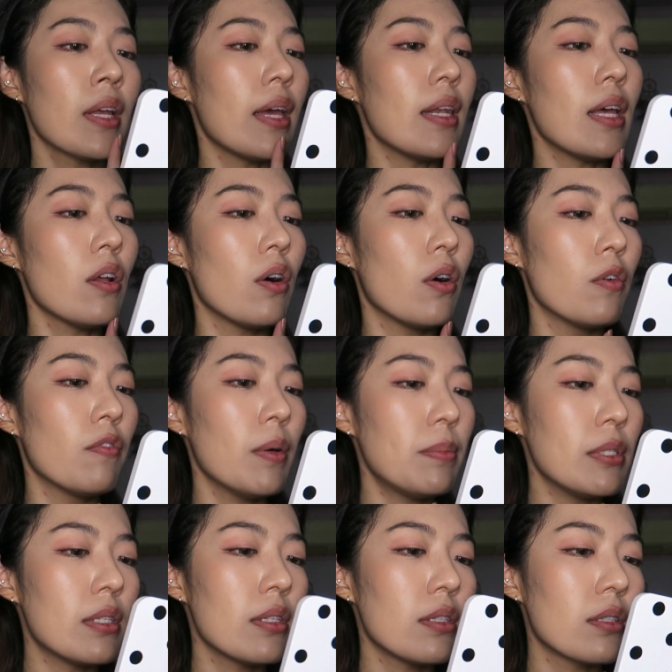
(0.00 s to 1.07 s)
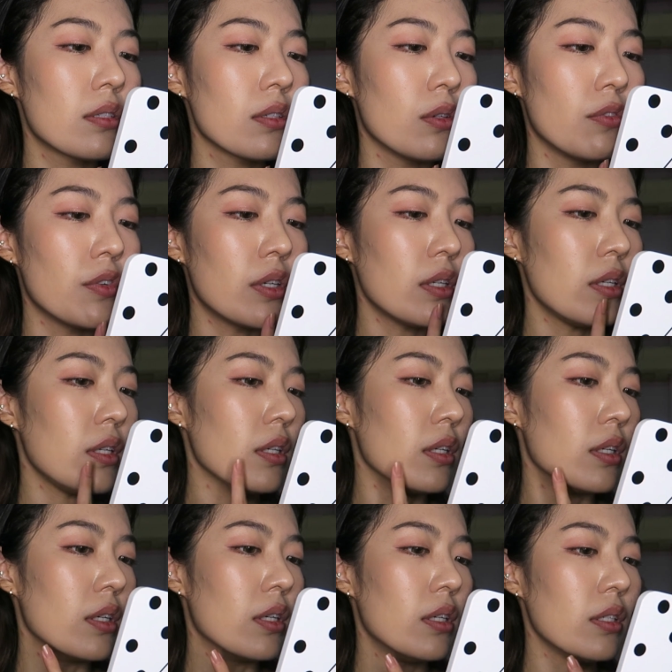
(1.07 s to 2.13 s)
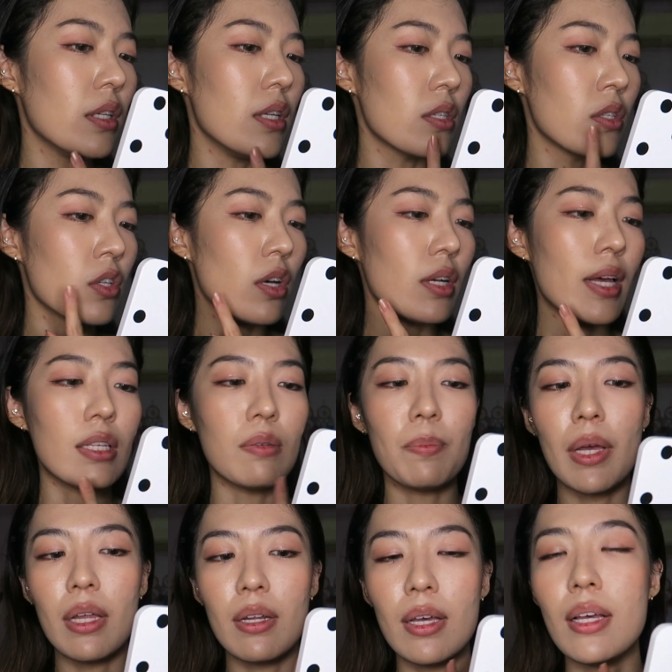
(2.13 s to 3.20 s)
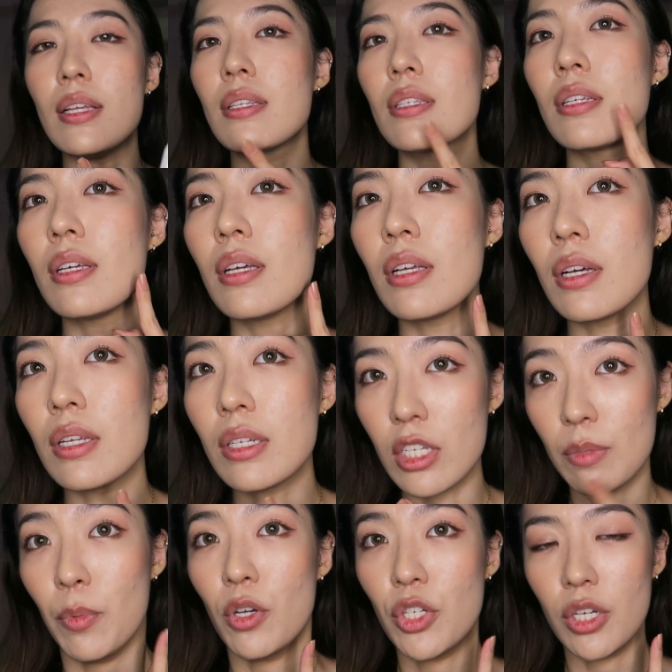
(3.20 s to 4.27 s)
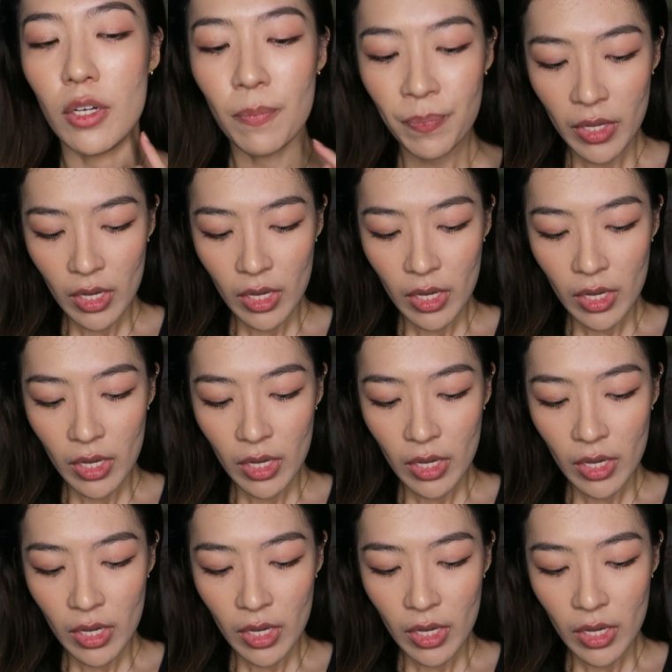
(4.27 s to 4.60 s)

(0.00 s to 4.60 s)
And then over places over here is not as bad as this portion.